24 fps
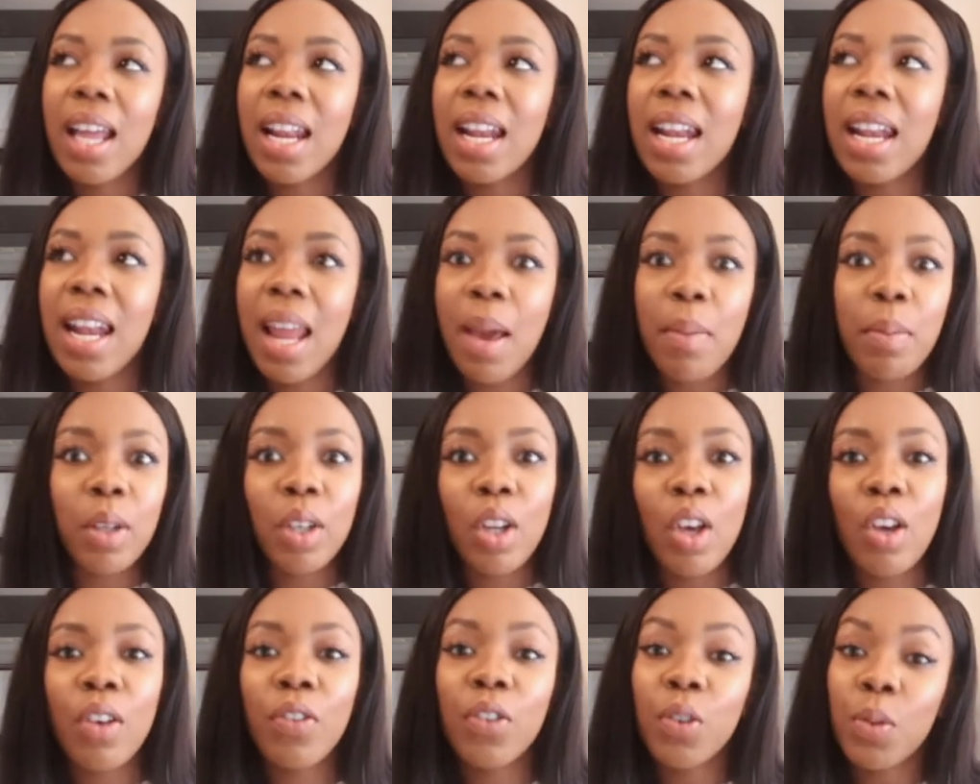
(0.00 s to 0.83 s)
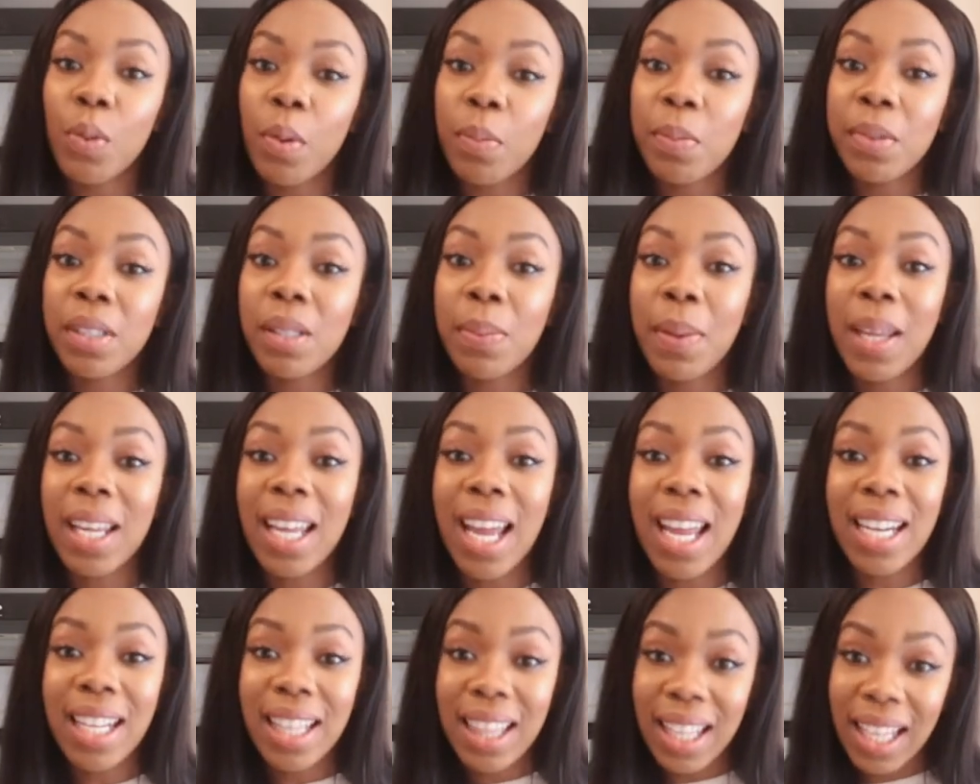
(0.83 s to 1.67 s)
Let me know if you want me to make
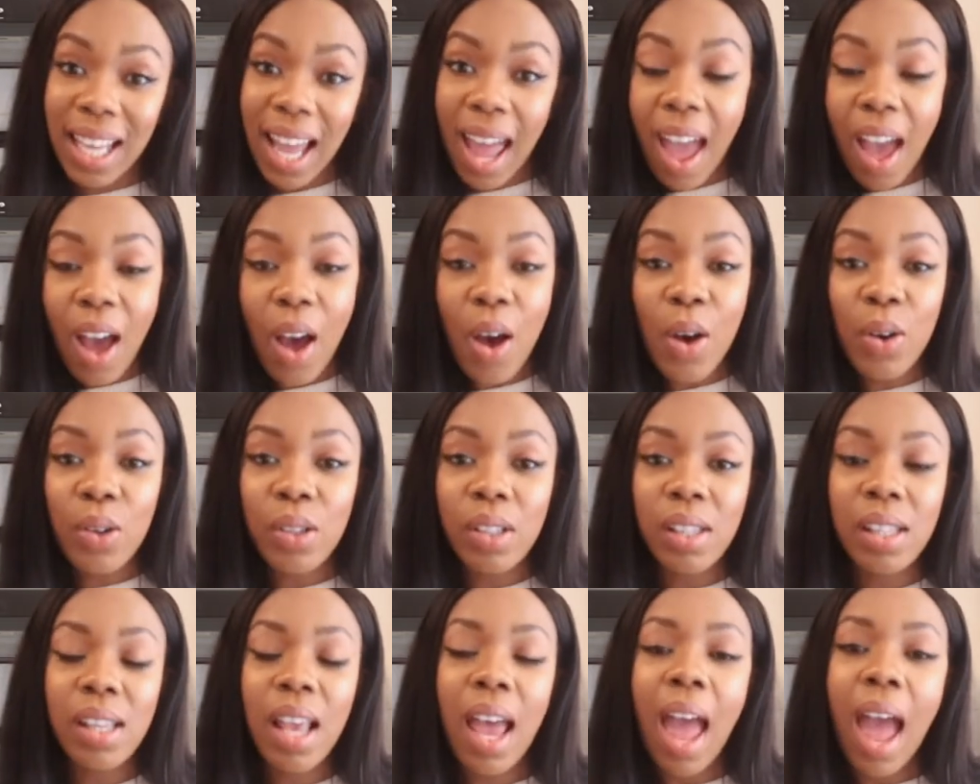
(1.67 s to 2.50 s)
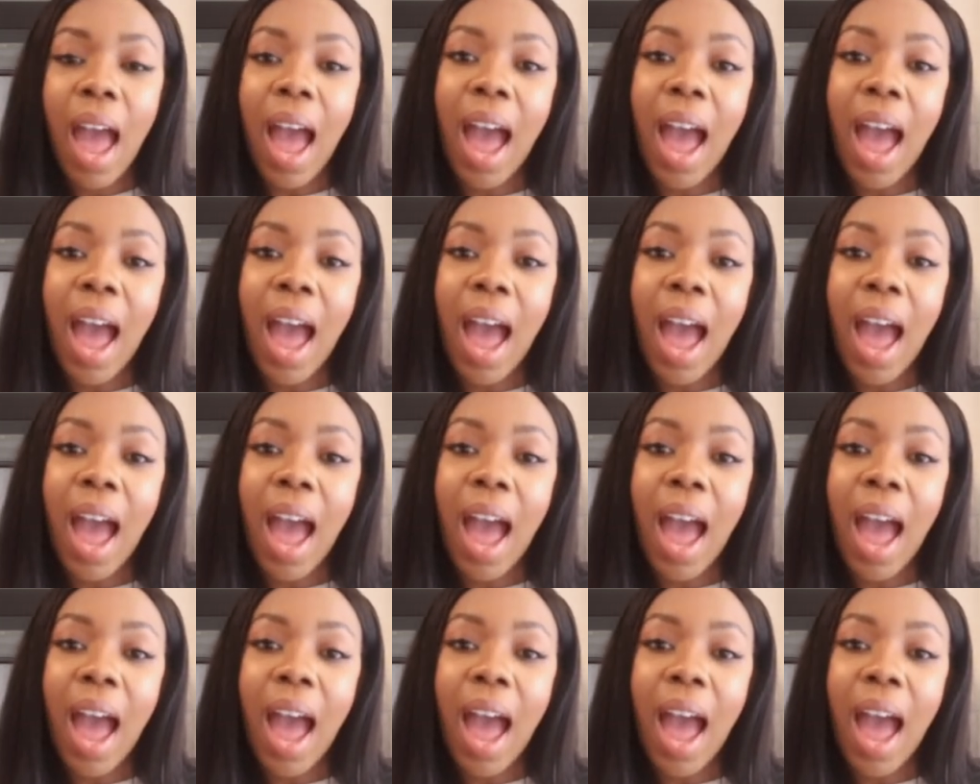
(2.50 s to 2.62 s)
anything else.